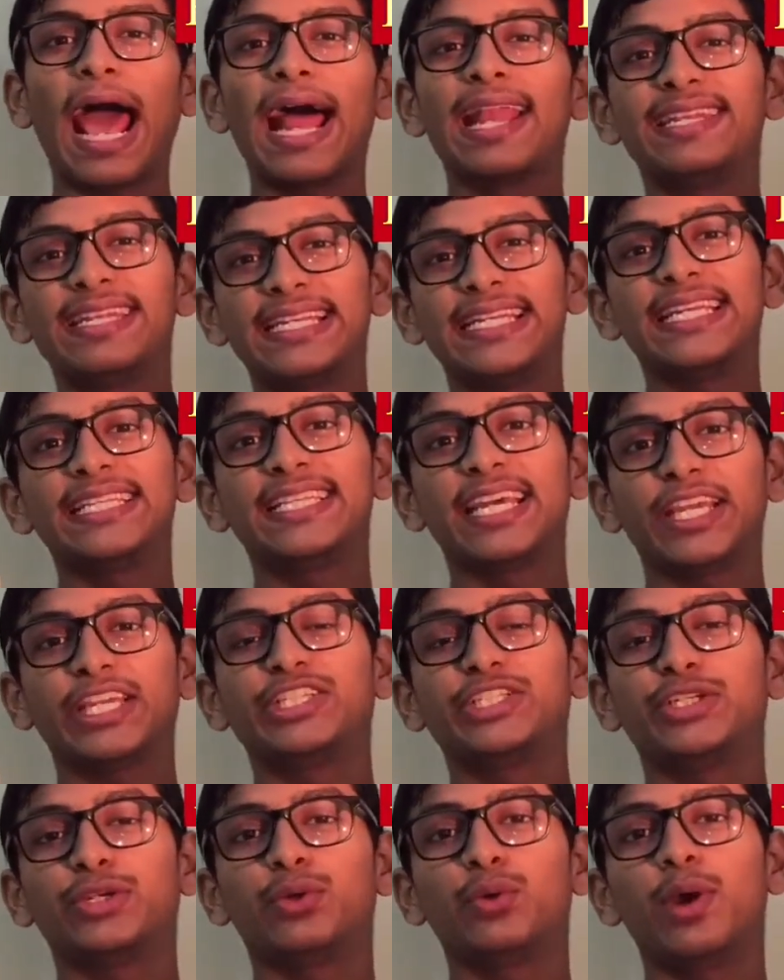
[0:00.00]
had denied the
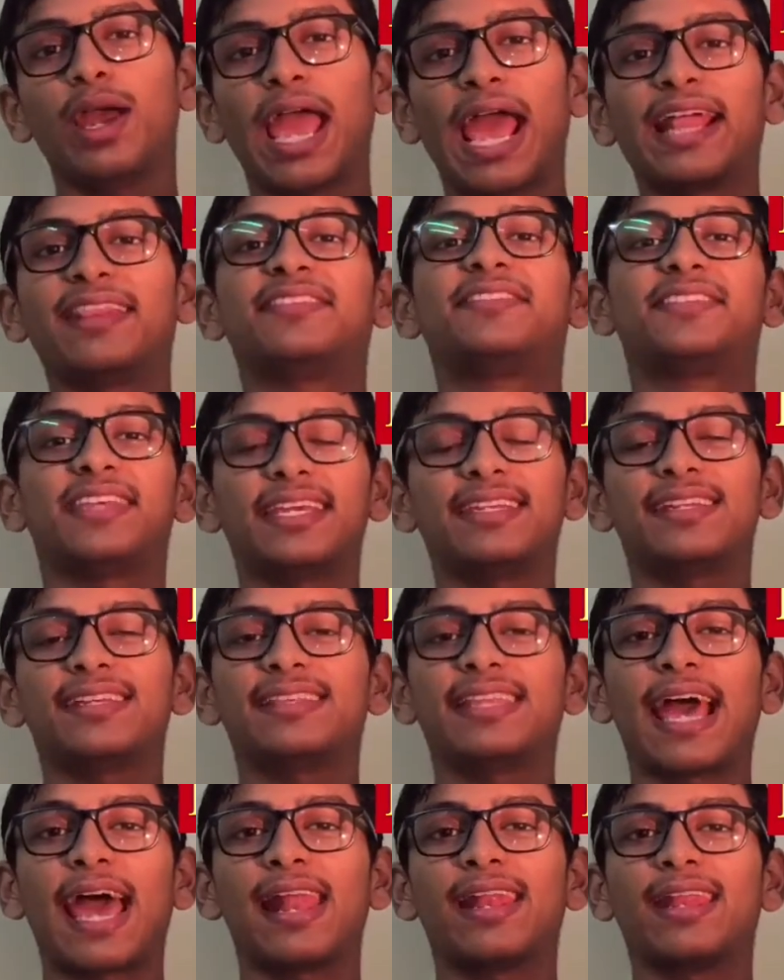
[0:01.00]
issue and
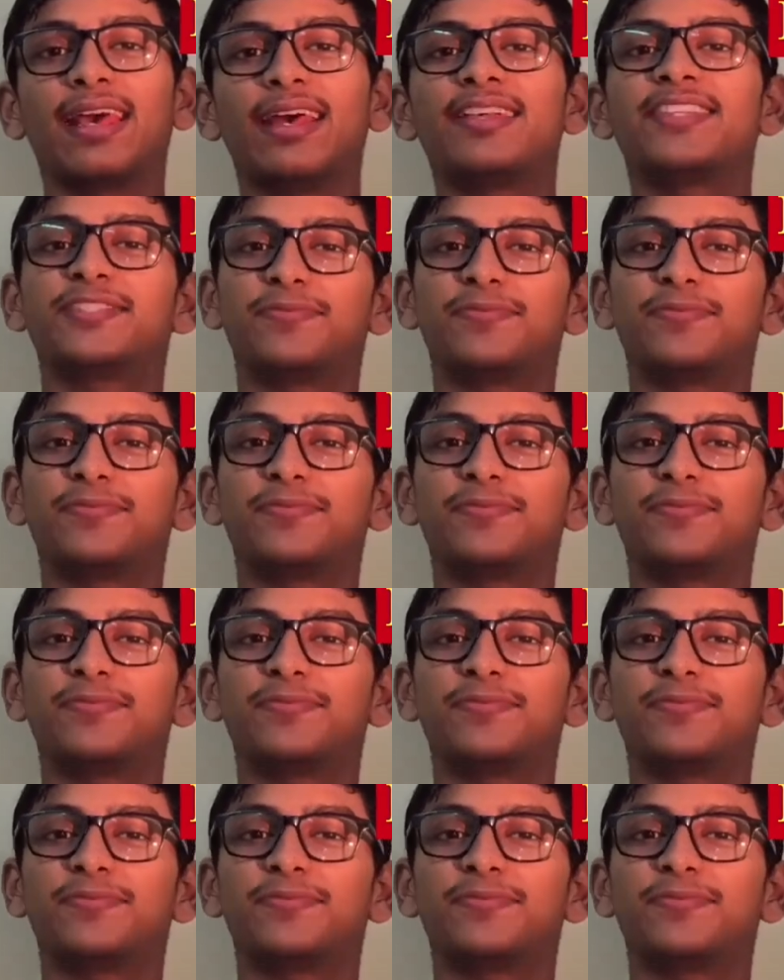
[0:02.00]
stated that